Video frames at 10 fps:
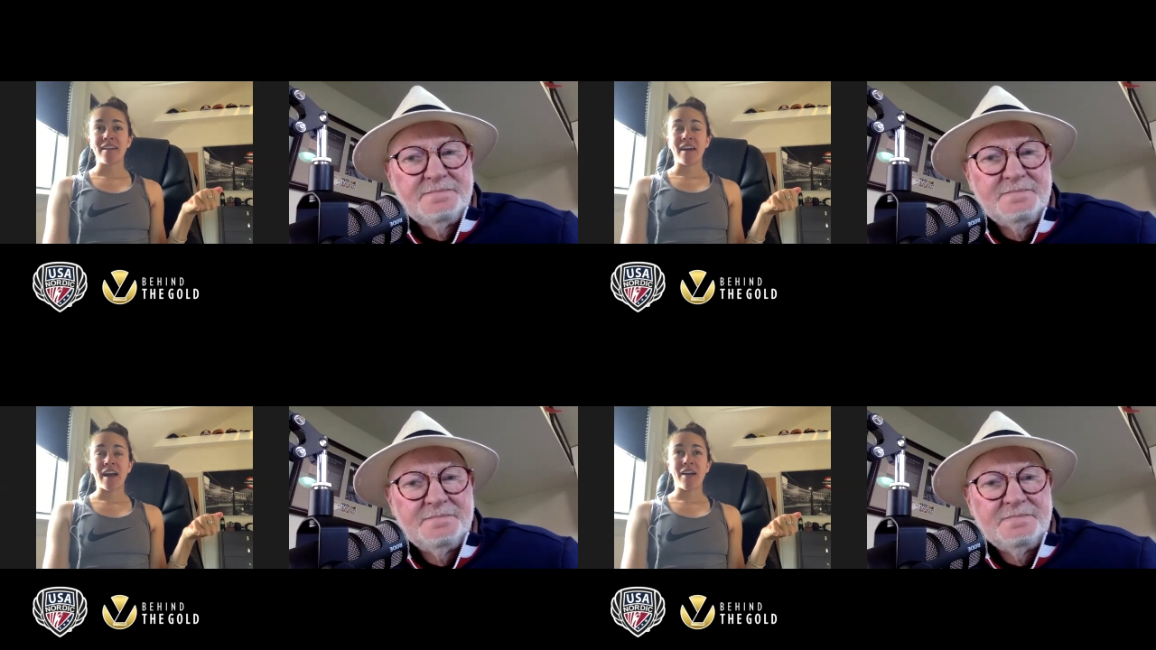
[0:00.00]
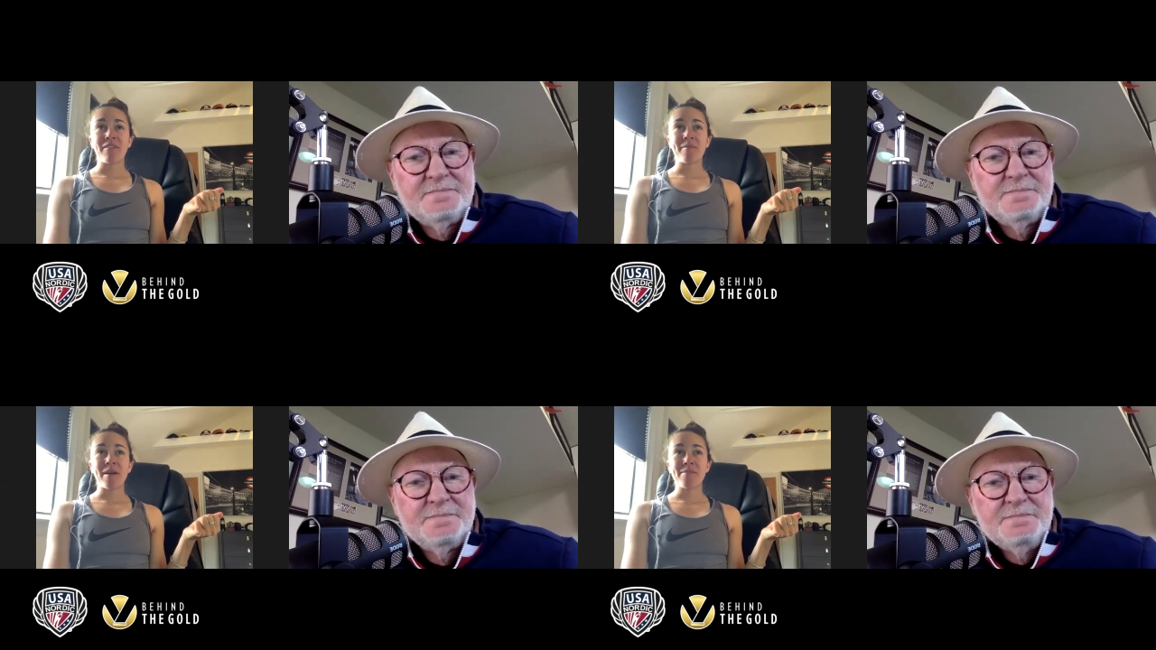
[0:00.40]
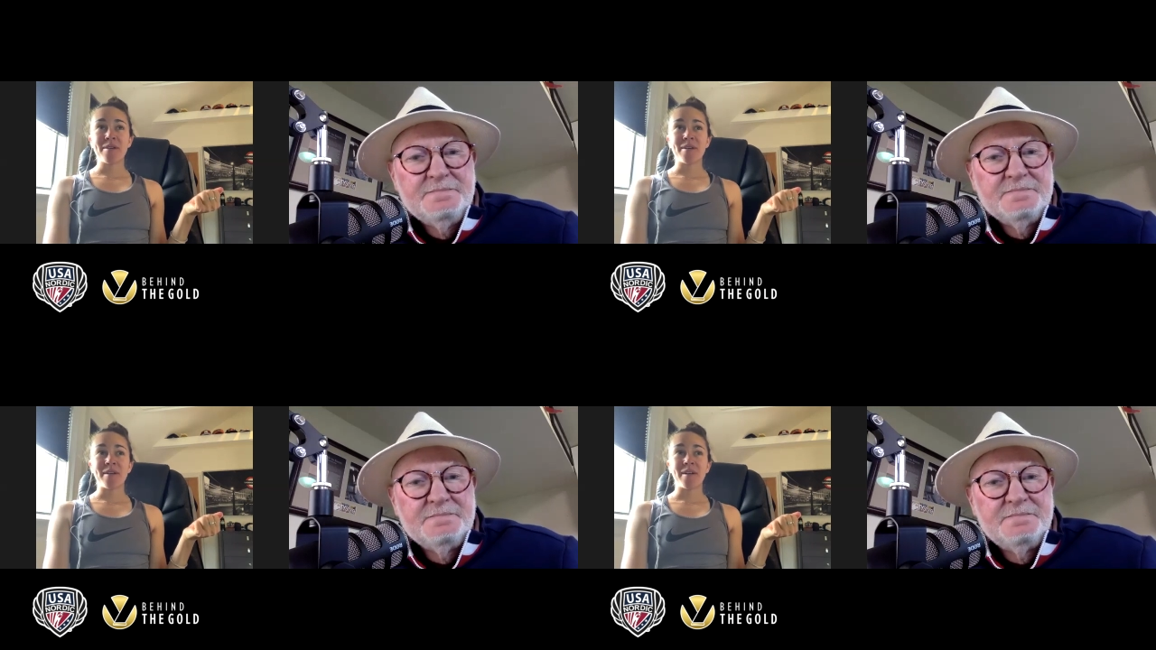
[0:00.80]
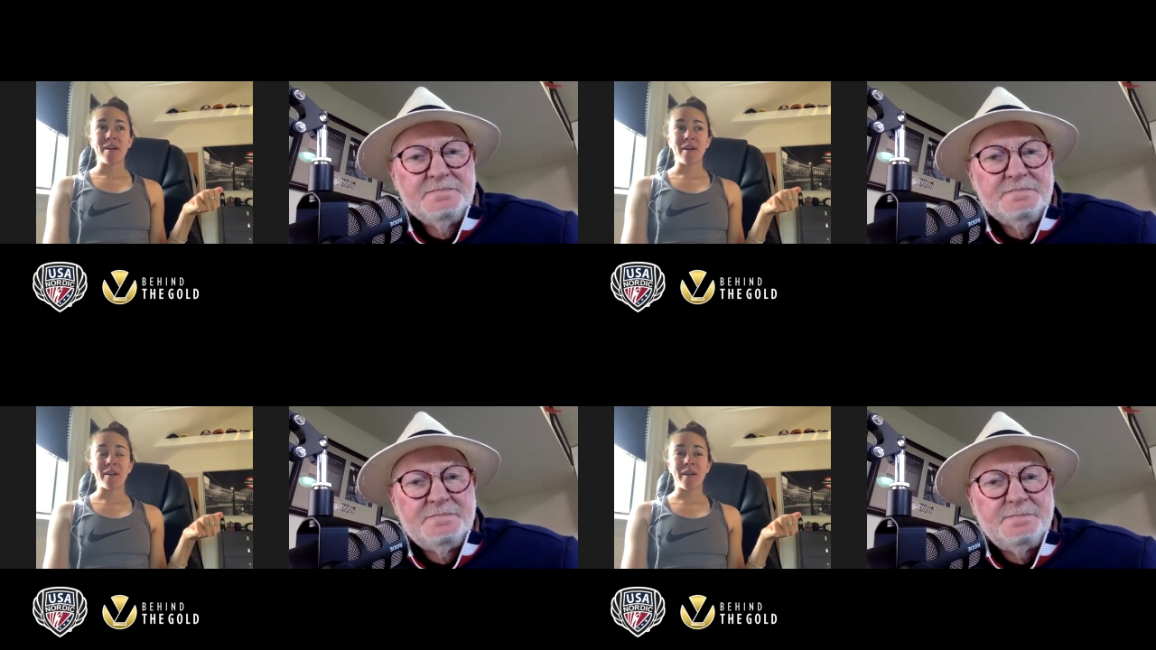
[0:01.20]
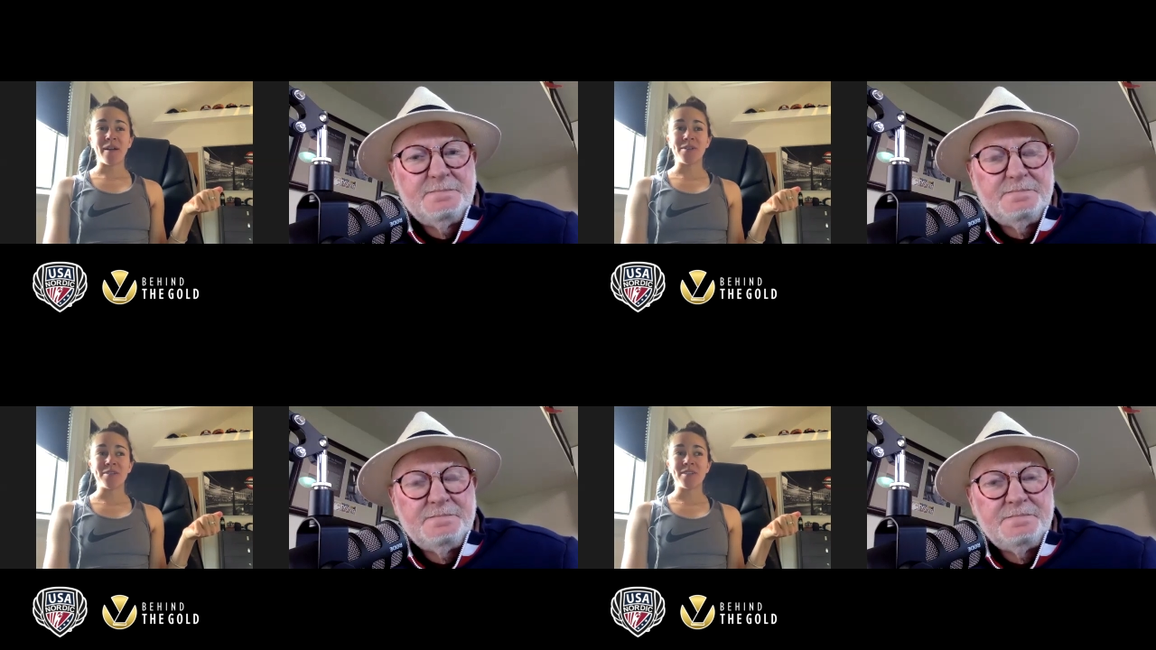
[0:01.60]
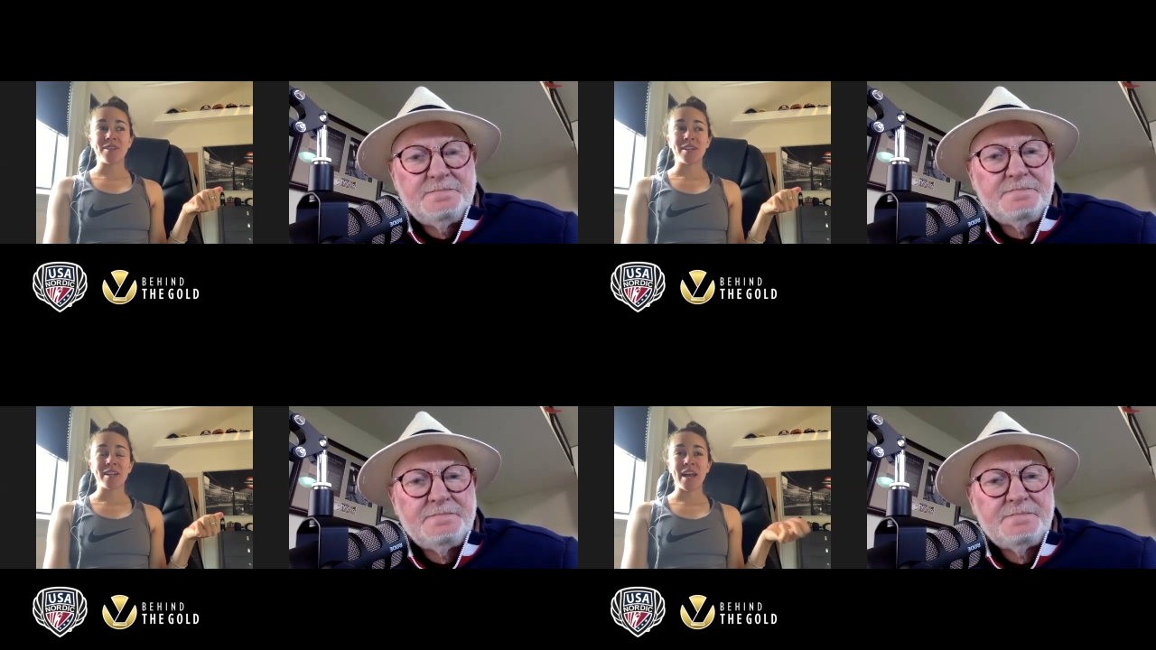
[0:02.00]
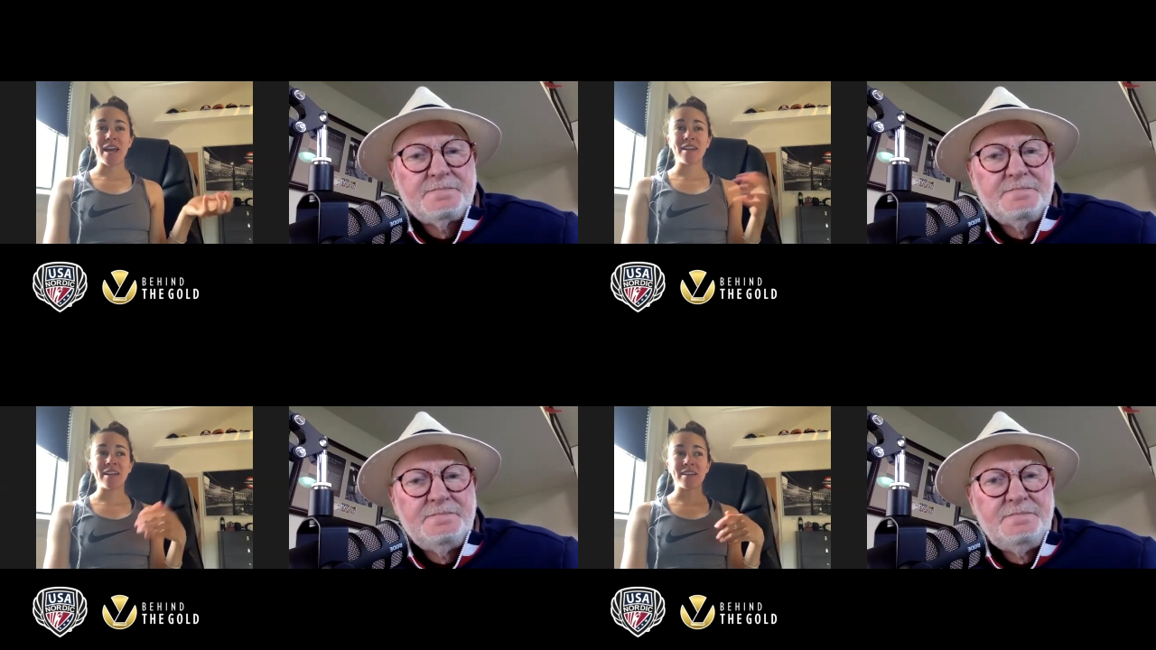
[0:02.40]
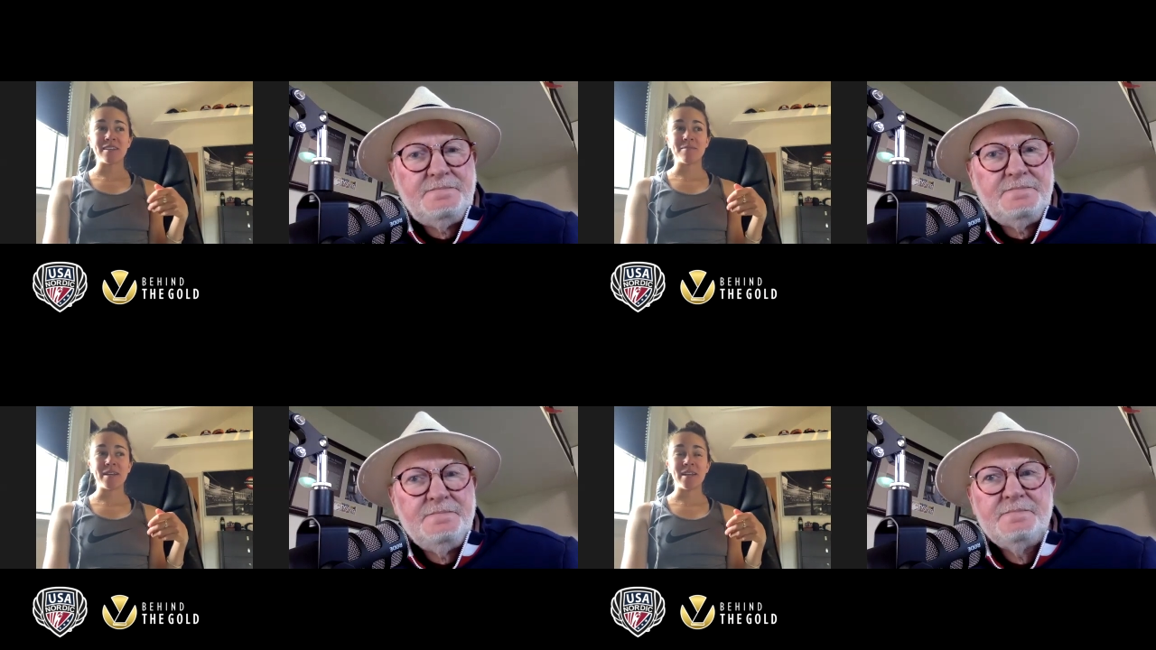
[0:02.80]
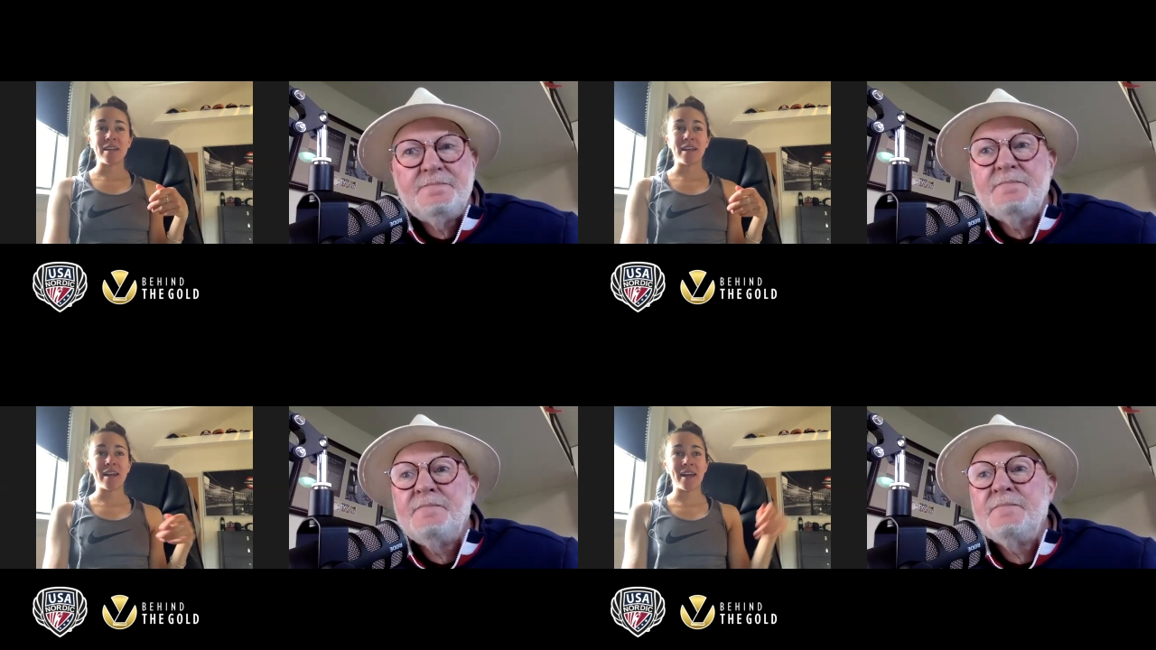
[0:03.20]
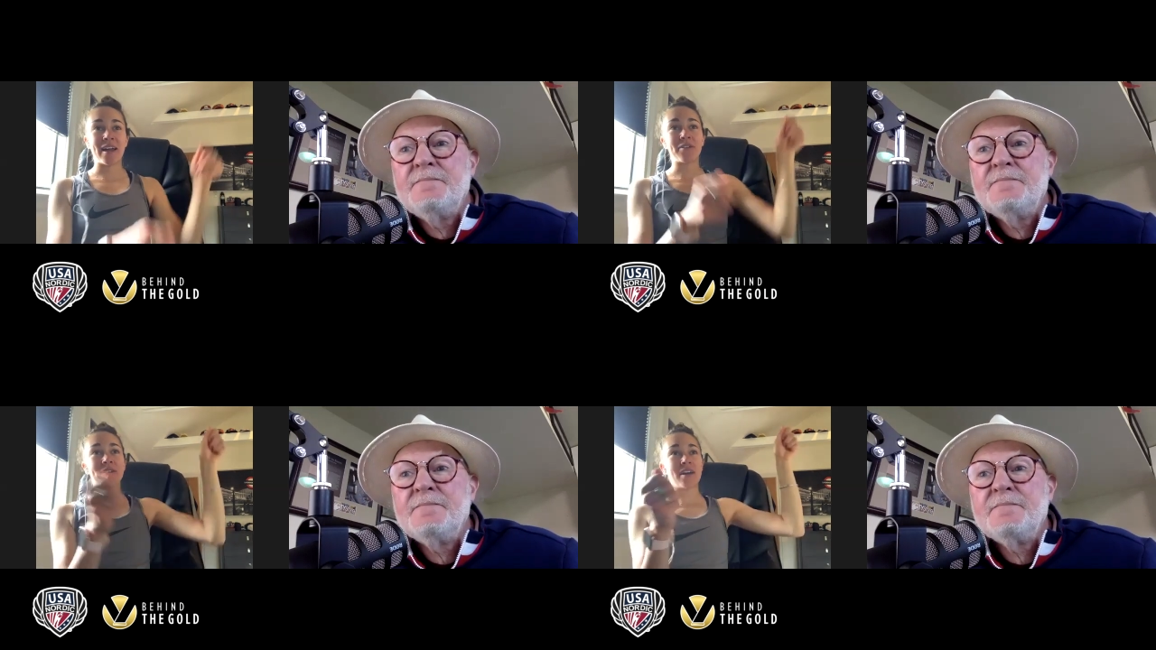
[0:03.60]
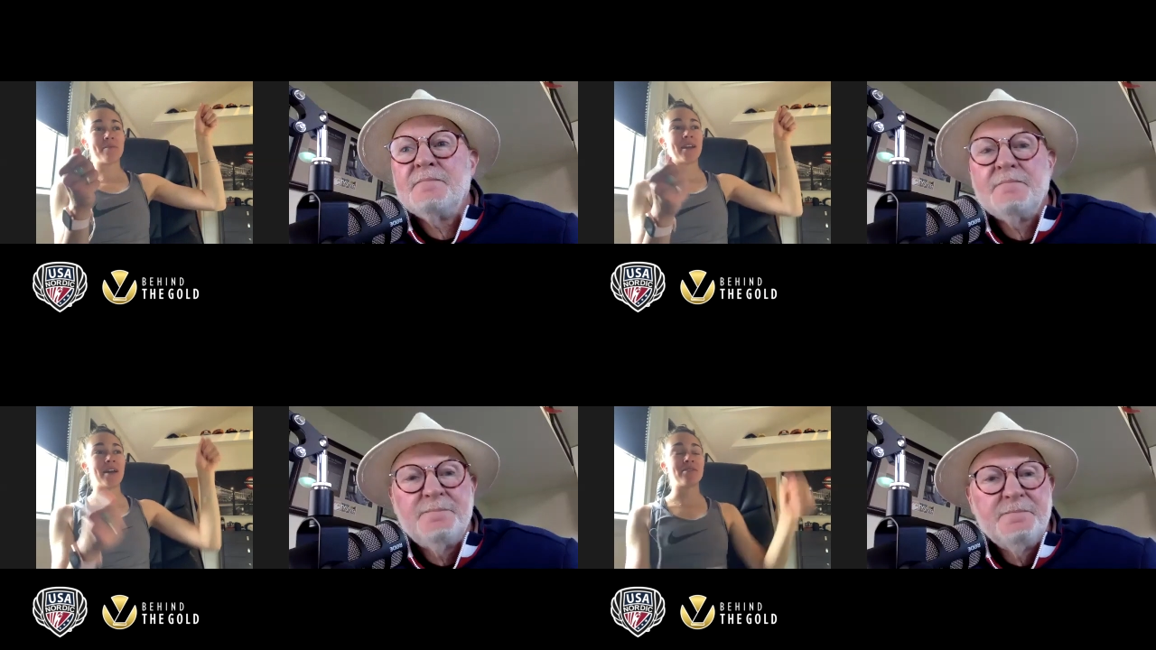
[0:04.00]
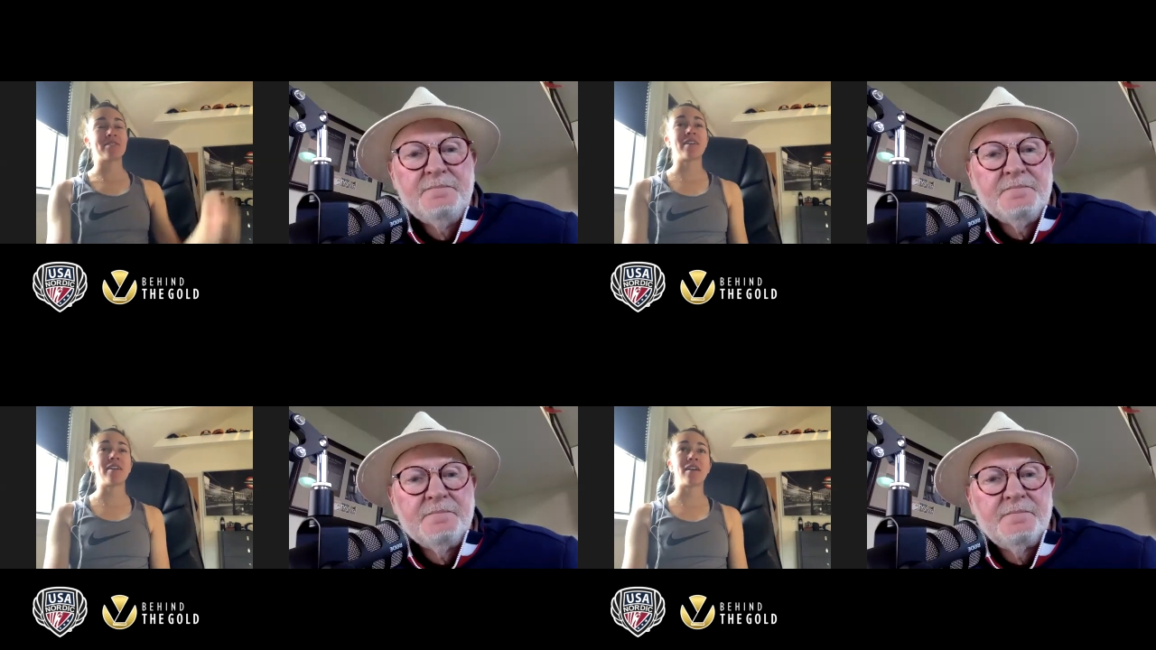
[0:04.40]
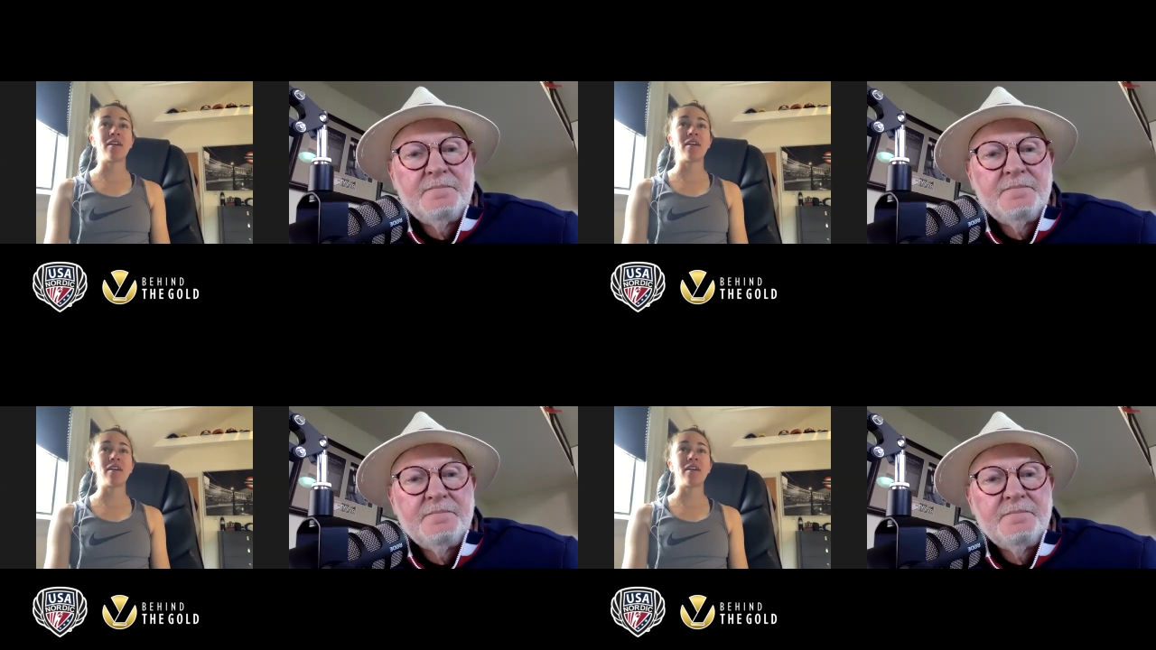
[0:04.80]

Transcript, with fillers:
Speaker 1: I remember our coach handing it to me, and I held it up, and I was like,